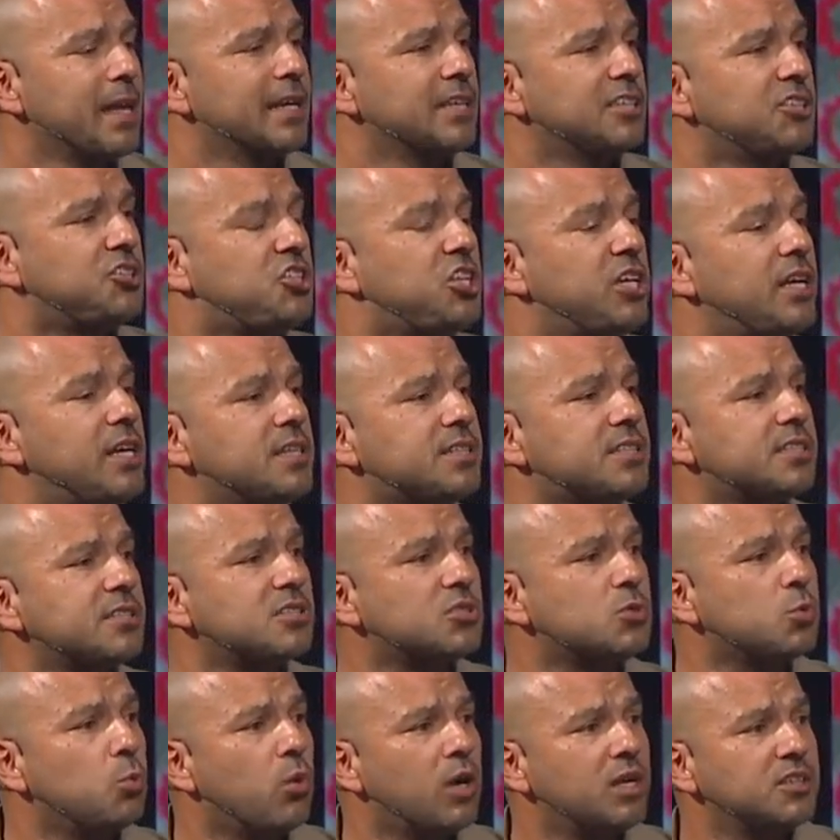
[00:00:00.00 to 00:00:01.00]

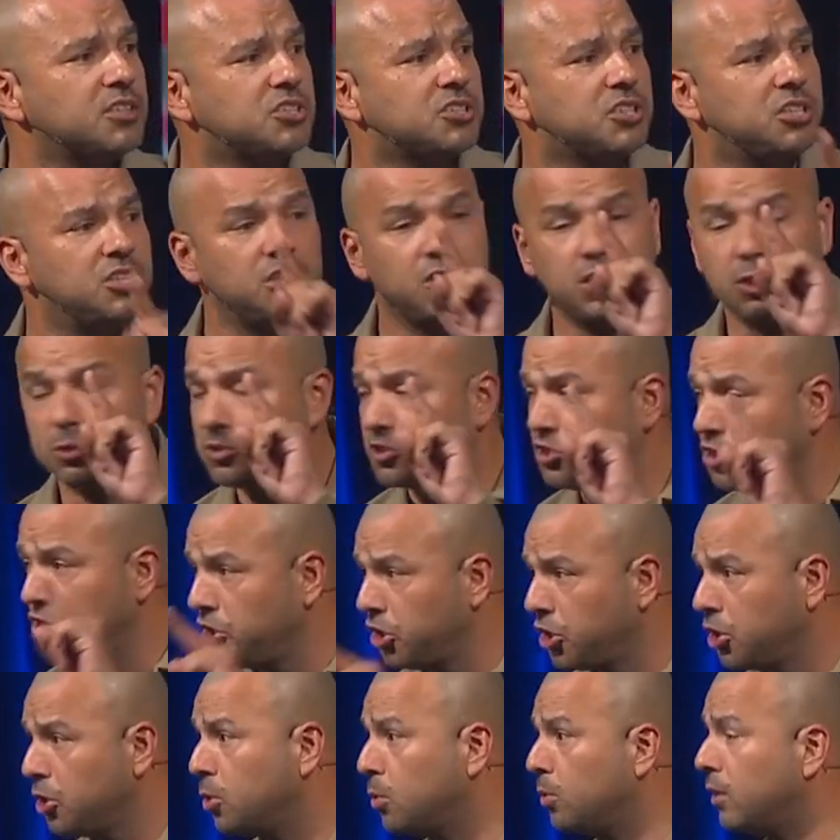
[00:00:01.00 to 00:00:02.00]
Jesus wants to use
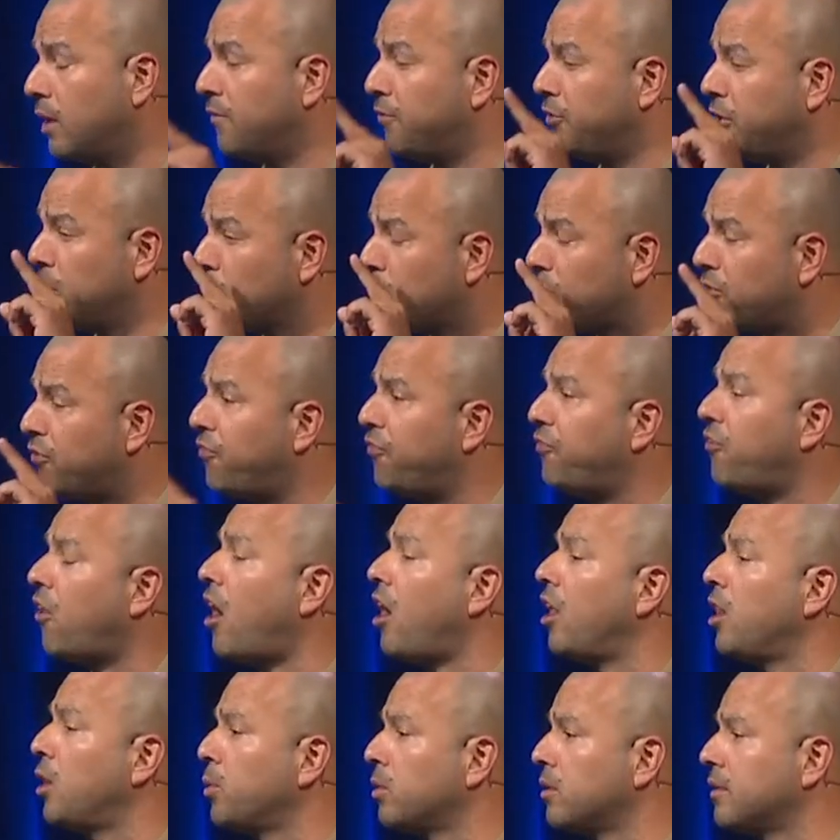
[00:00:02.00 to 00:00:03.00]
you. If you're a
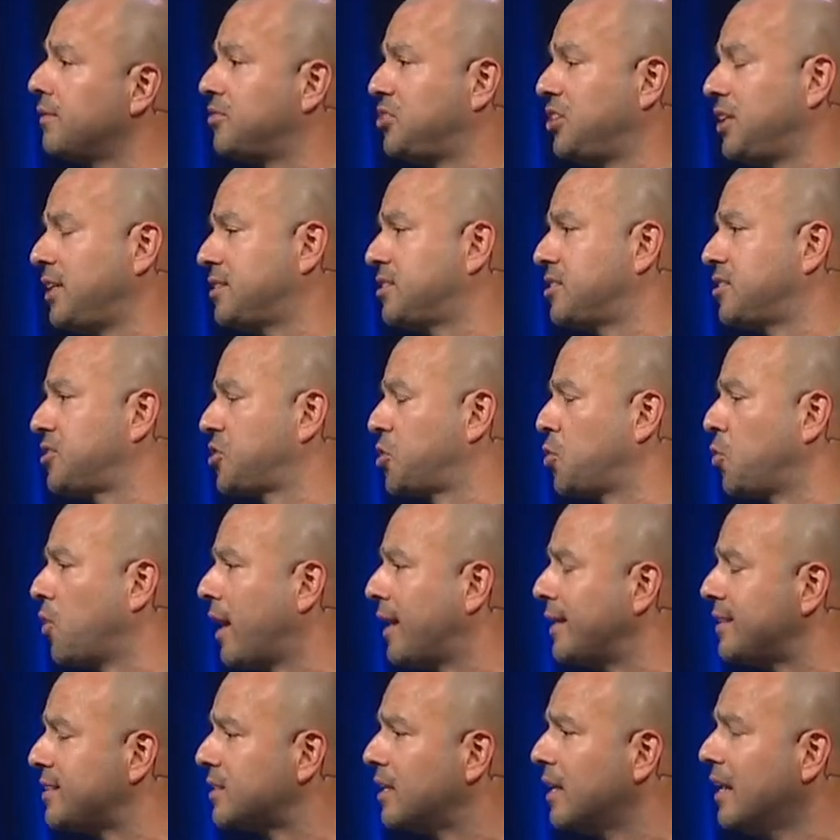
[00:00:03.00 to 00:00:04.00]
follower of Jesus
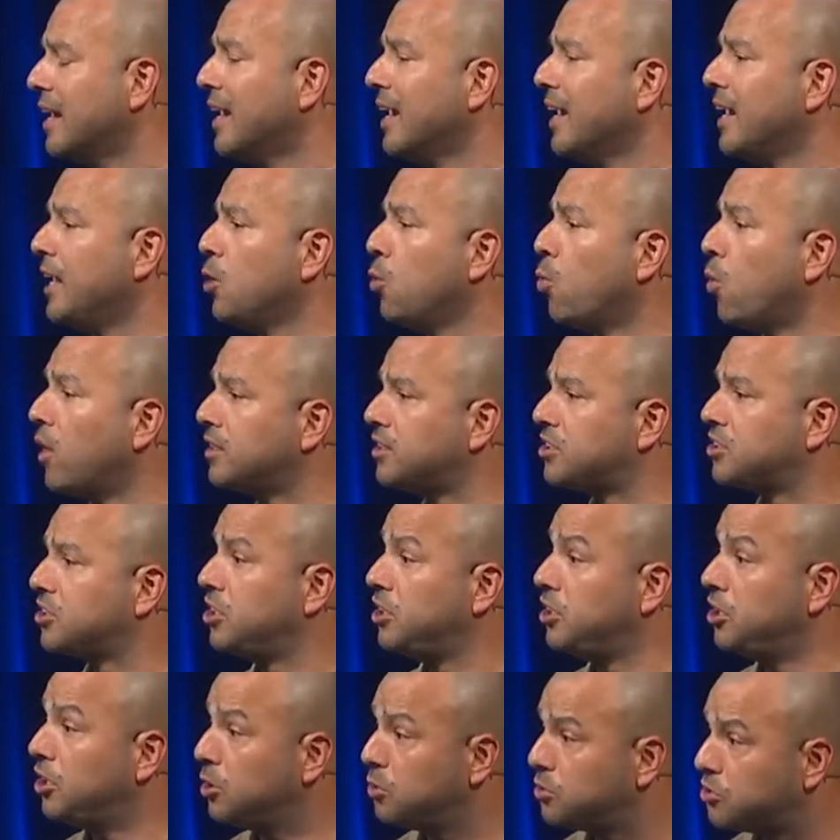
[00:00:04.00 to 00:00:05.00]
Christ, he wants to
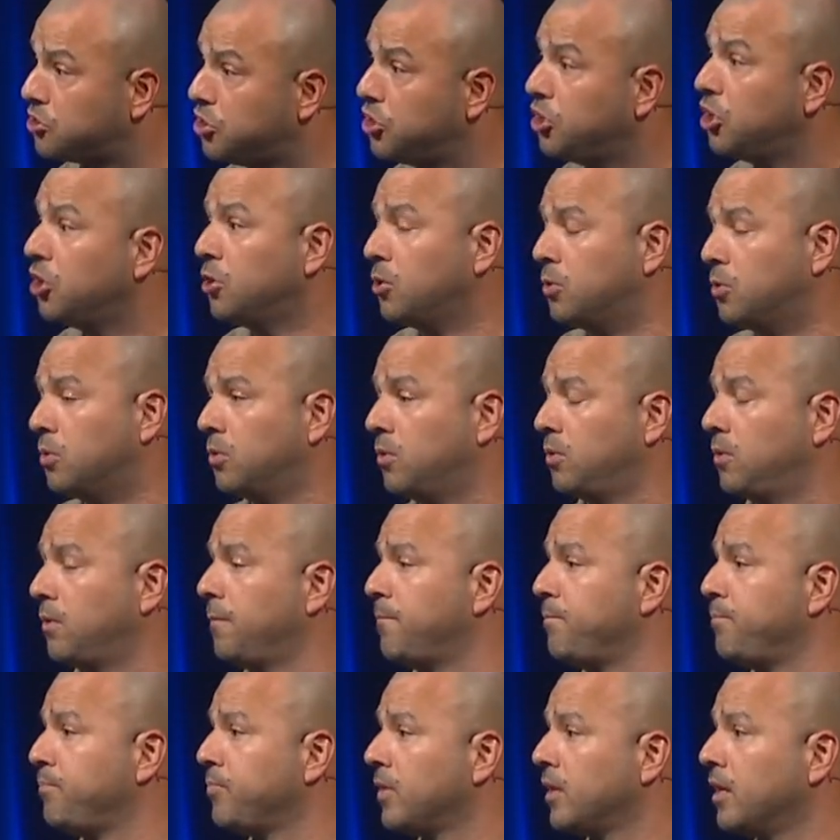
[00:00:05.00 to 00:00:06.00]
use you
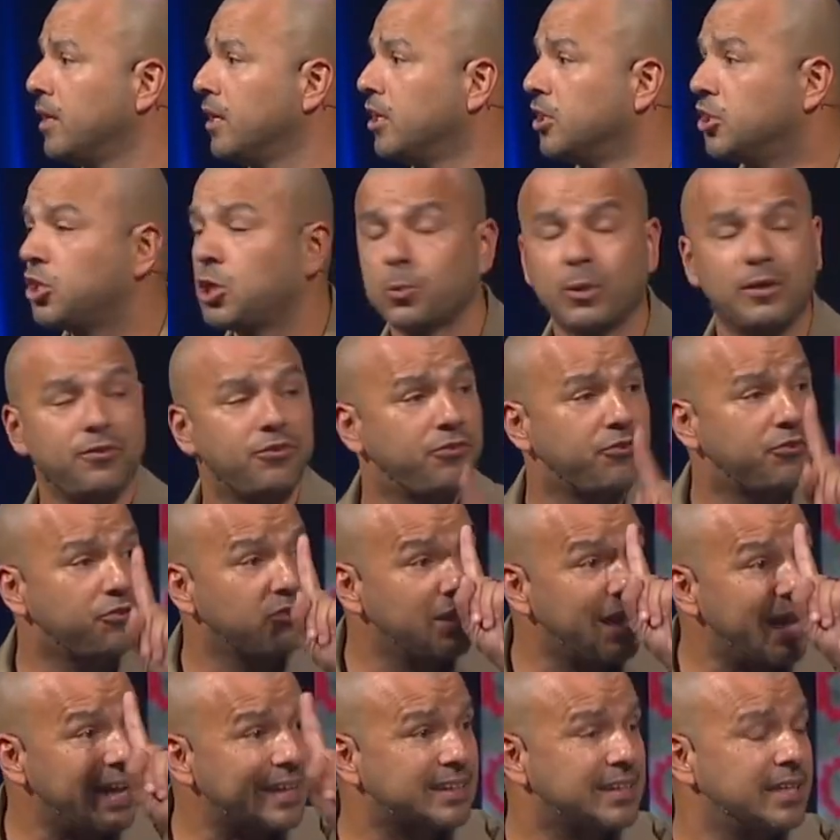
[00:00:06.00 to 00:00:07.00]
to
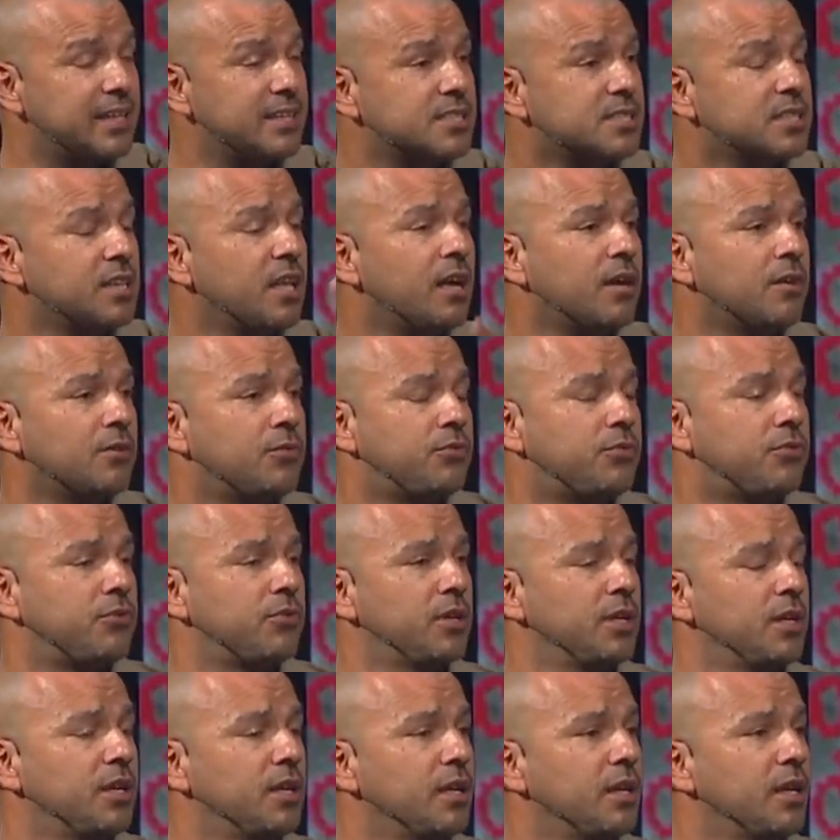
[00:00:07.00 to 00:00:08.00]
reflect his love
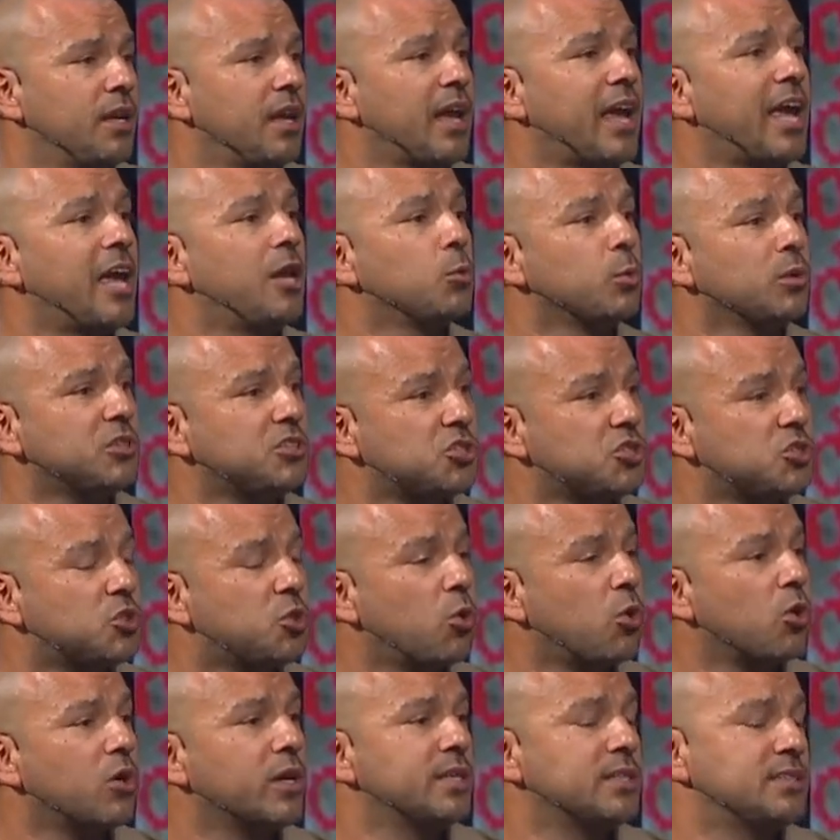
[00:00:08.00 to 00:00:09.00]
and
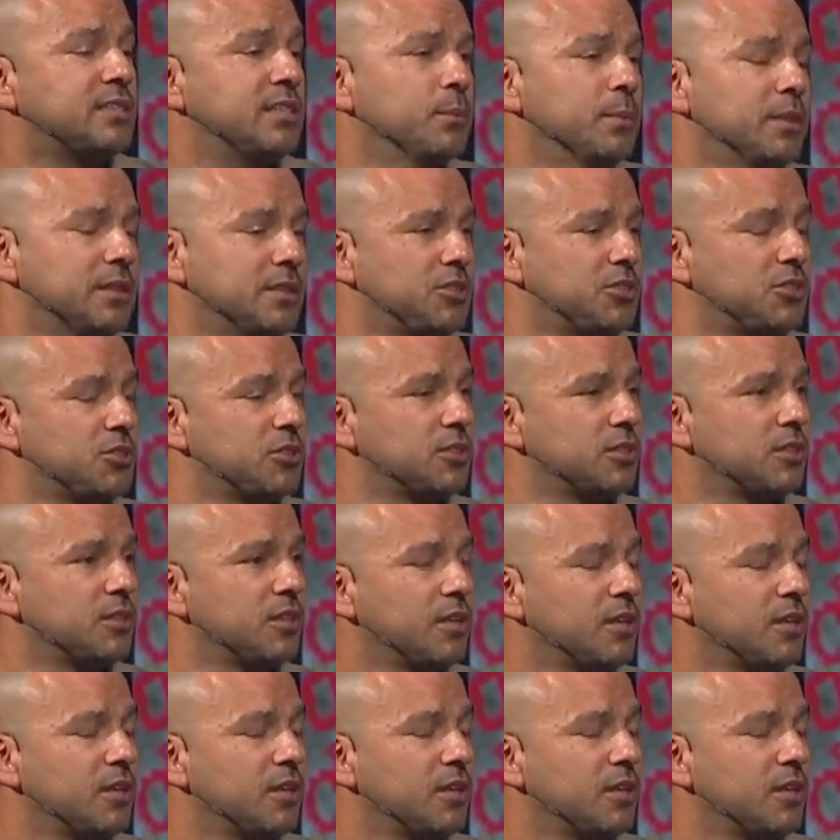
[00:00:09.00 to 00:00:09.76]
restore his image.